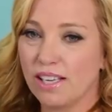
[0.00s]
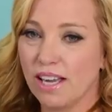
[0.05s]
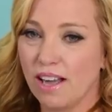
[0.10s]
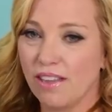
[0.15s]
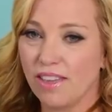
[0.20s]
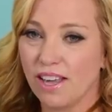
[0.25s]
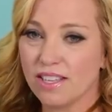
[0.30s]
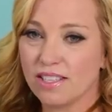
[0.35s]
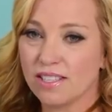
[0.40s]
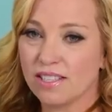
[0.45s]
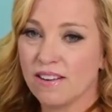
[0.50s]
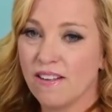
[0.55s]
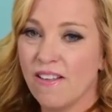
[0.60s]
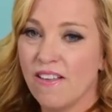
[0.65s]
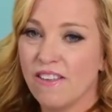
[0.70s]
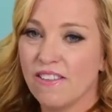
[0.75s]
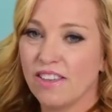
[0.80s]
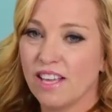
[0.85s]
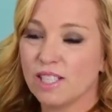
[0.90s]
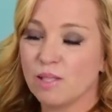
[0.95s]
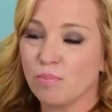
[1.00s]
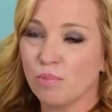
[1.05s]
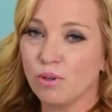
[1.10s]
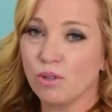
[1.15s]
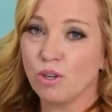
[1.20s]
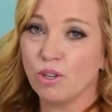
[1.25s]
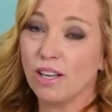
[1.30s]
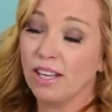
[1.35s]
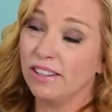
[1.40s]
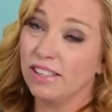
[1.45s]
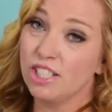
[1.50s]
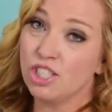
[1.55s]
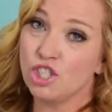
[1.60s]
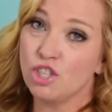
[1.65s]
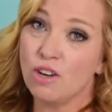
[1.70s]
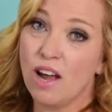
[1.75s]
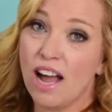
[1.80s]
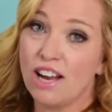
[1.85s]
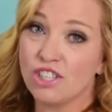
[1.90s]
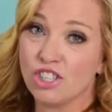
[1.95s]
Yeah, that's brutal. At least
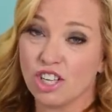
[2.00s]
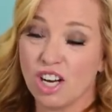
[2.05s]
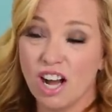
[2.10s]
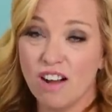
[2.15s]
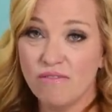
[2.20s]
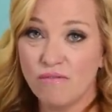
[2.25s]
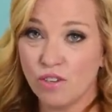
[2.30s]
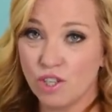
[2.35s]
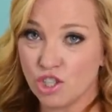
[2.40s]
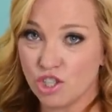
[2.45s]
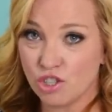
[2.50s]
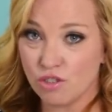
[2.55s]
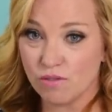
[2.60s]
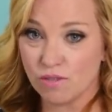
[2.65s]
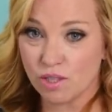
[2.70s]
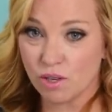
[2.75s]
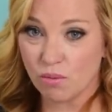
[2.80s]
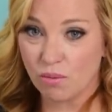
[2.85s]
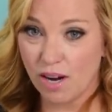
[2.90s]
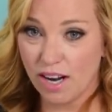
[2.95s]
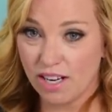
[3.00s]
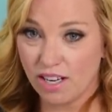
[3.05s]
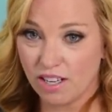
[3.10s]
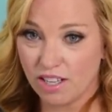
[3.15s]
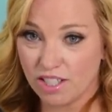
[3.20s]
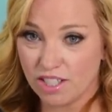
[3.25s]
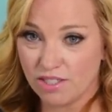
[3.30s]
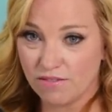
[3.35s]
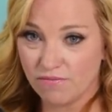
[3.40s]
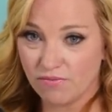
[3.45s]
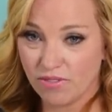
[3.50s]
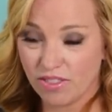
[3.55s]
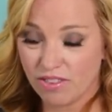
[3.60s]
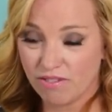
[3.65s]
you had your comfy shoes though, right, hon?